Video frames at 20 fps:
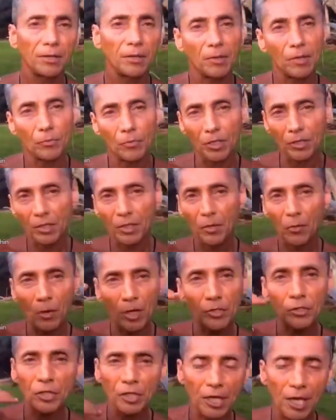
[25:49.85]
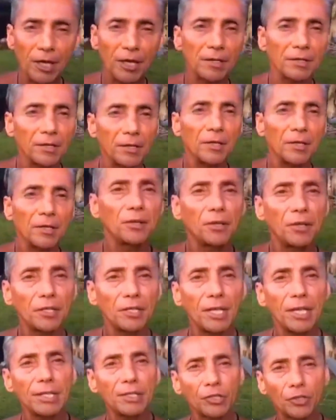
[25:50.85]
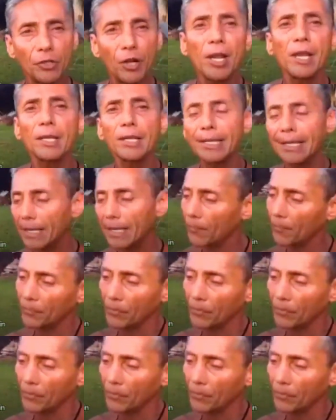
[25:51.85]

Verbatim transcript: I mean, when once you get it, okay, straight,